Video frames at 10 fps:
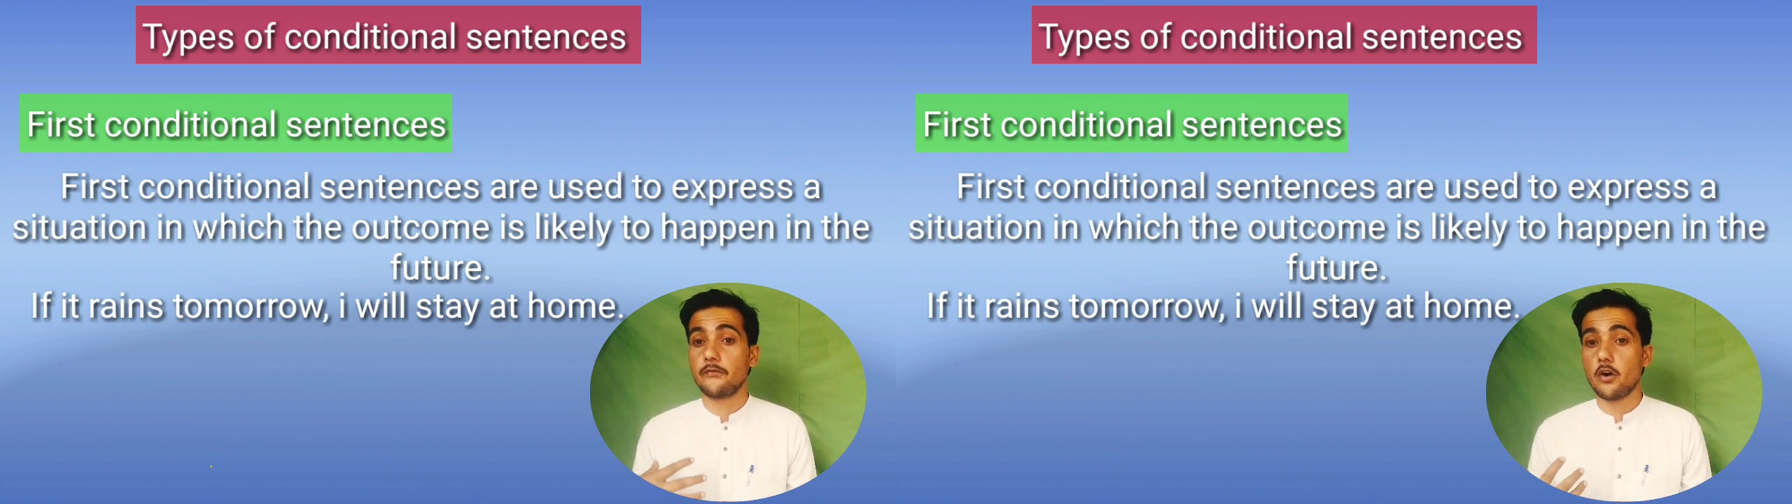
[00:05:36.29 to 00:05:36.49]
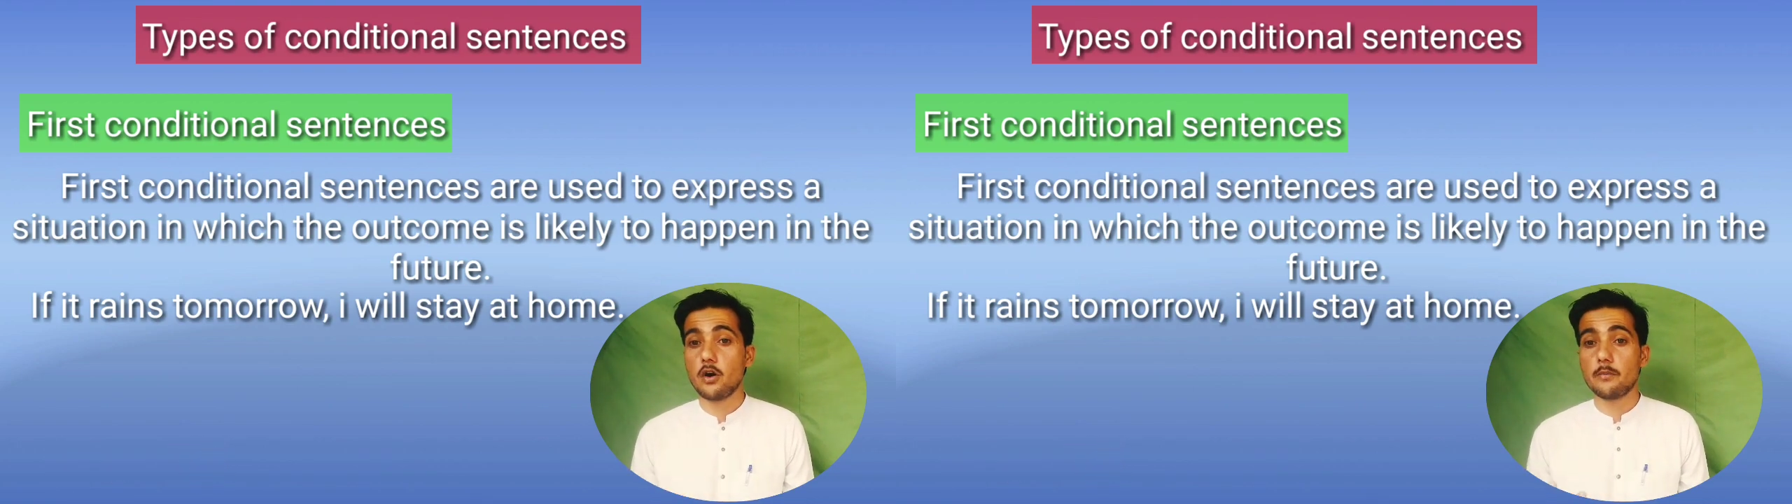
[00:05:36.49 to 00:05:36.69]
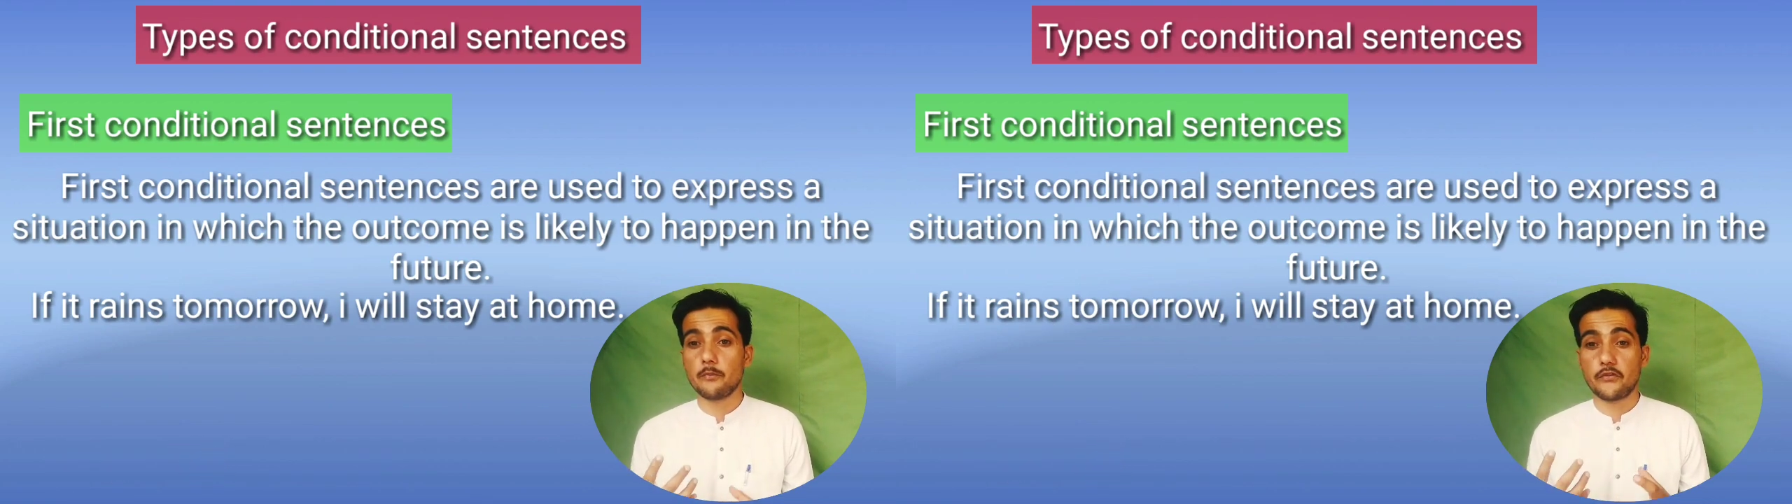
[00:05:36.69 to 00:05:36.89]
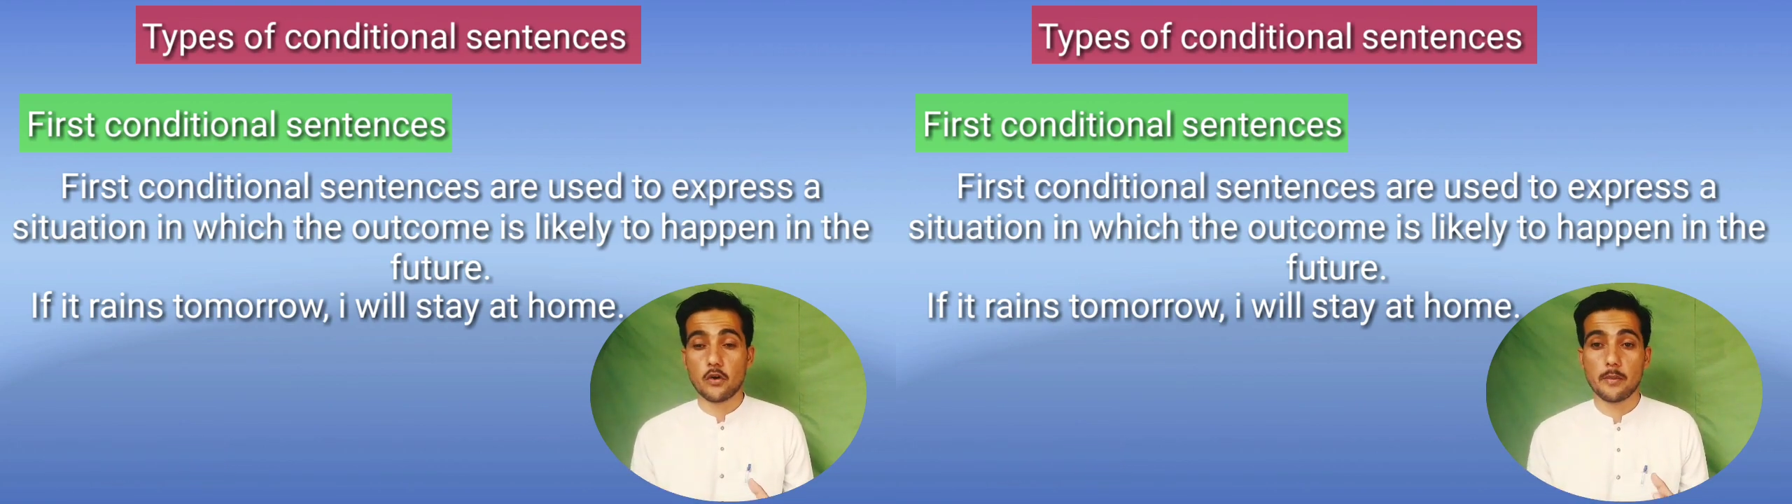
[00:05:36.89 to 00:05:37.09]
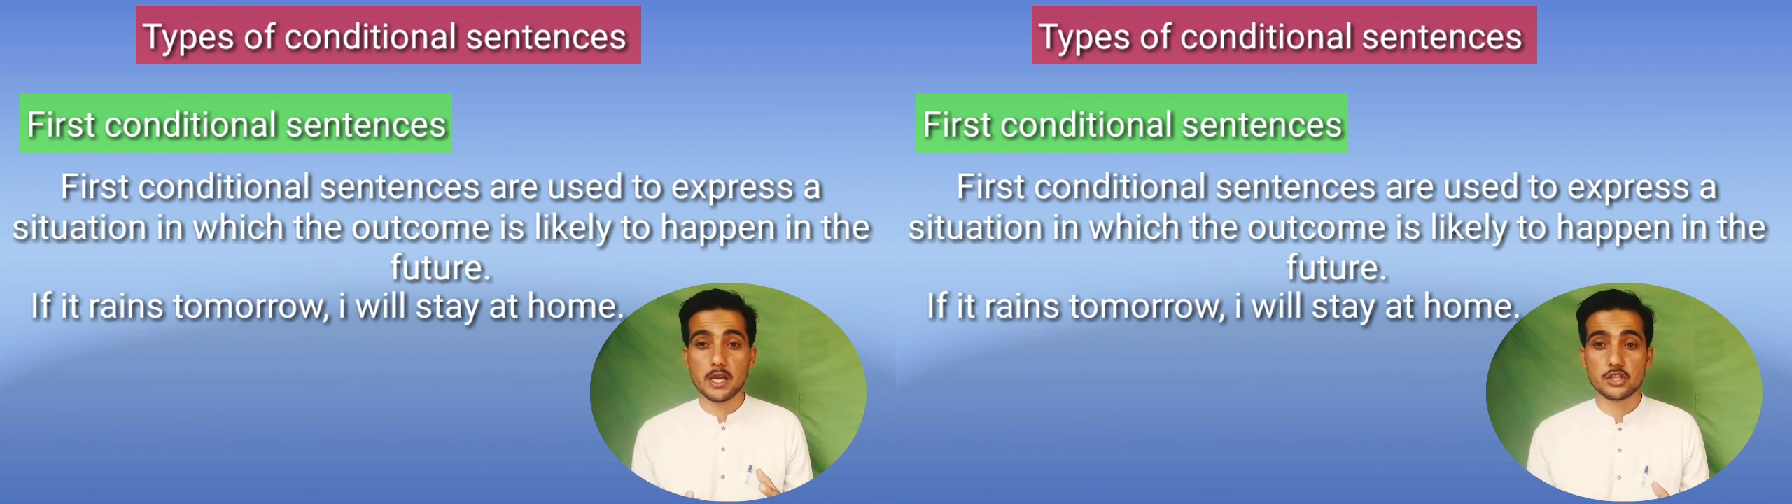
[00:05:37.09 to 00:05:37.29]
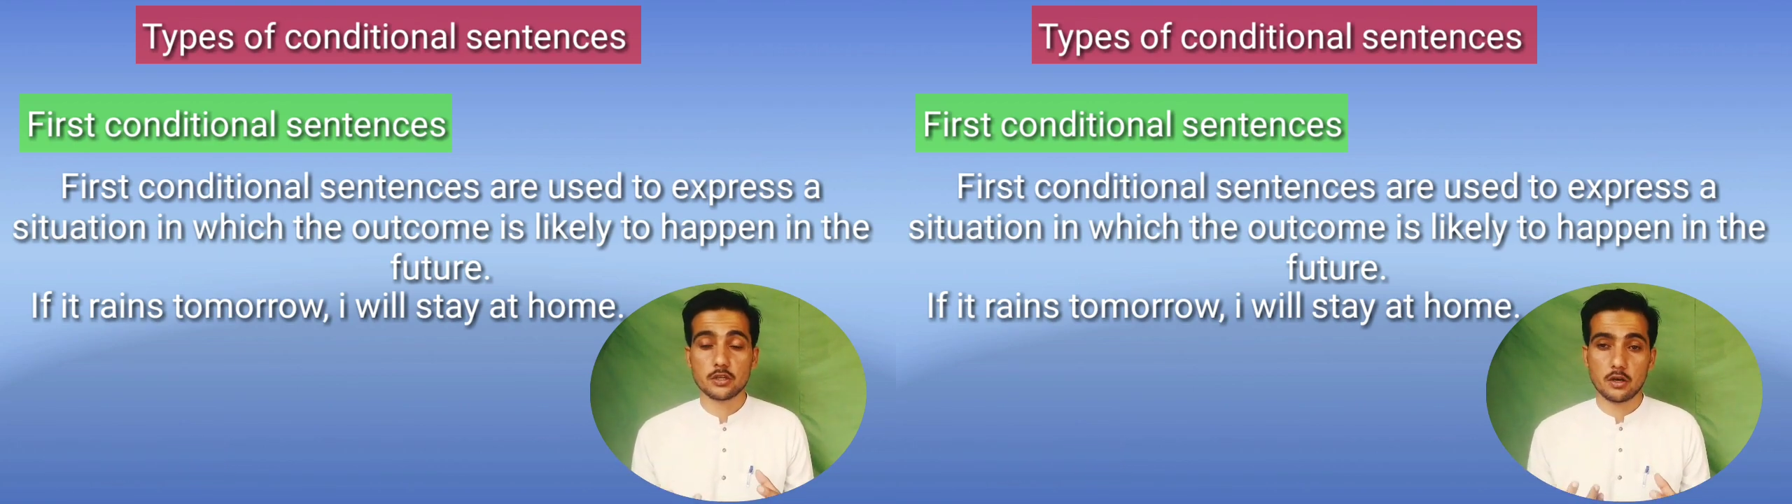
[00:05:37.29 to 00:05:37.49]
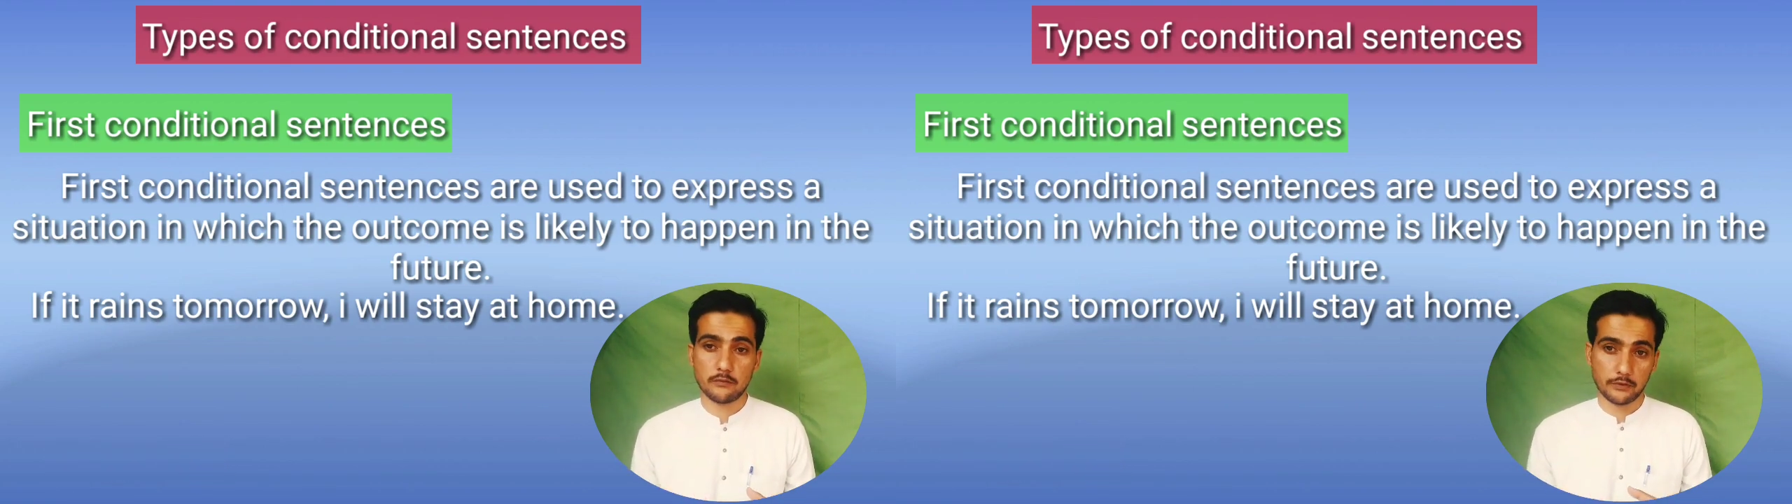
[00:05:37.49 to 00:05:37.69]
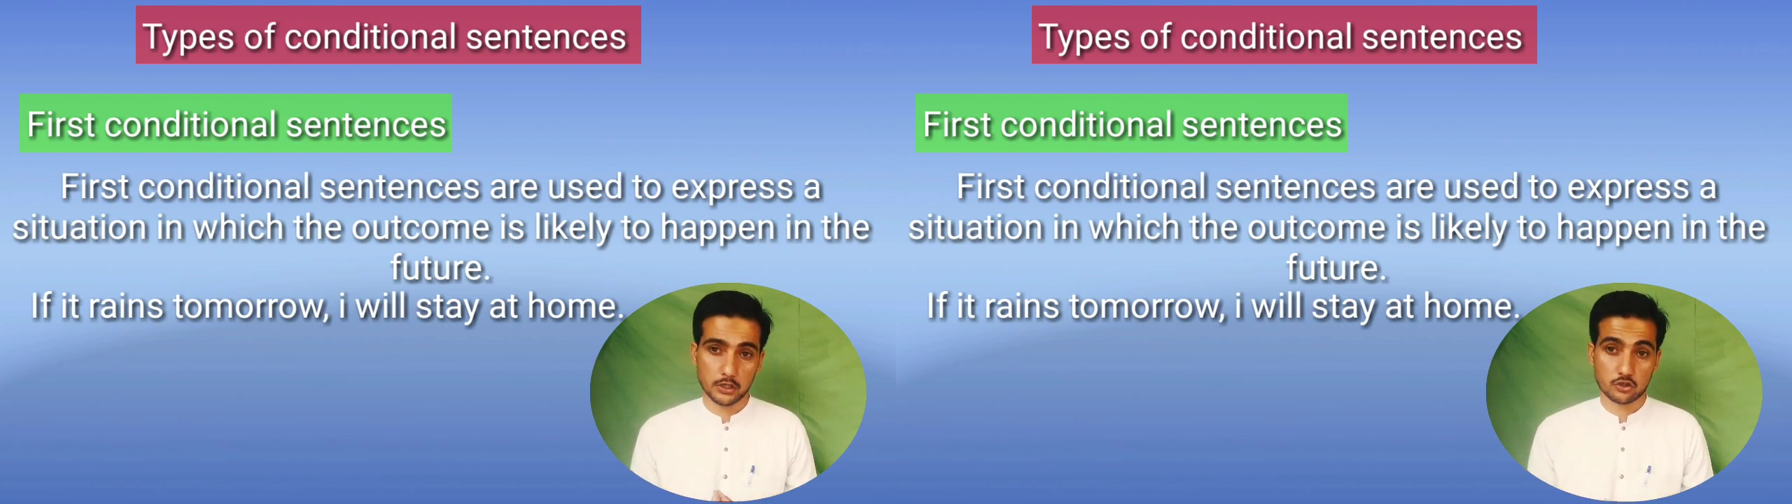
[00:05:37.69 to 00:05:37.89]
formation
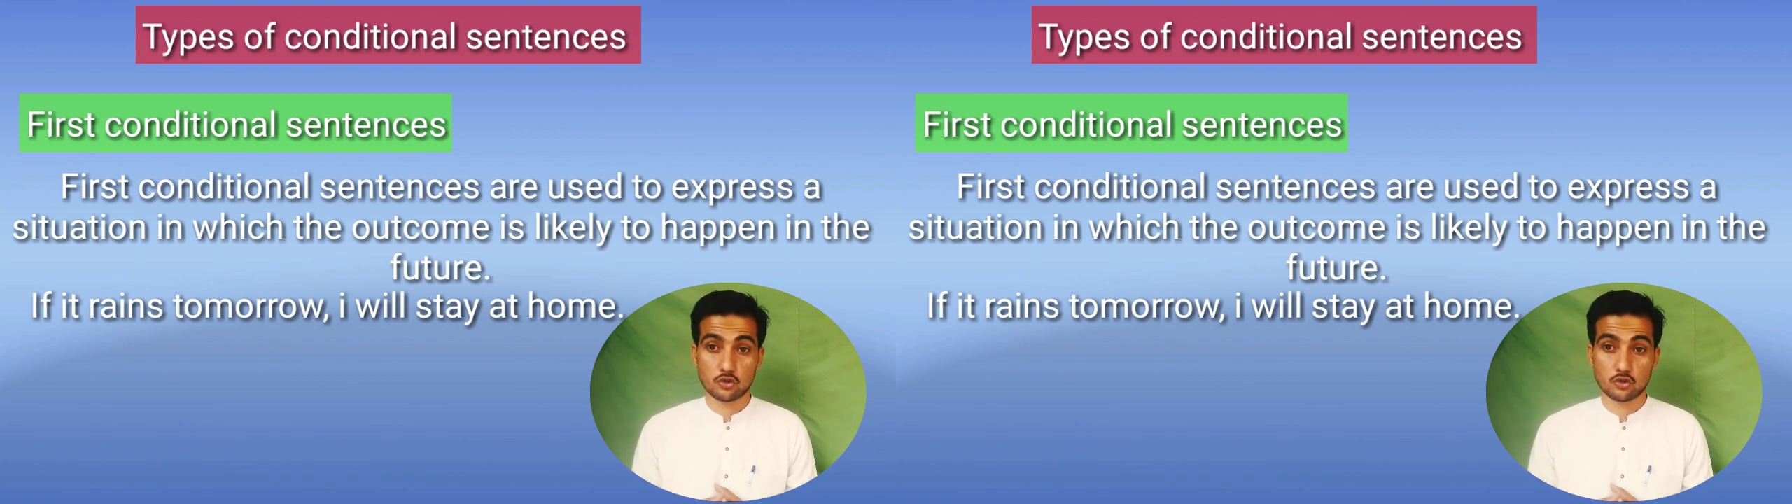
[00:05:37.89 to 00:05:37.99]
of it.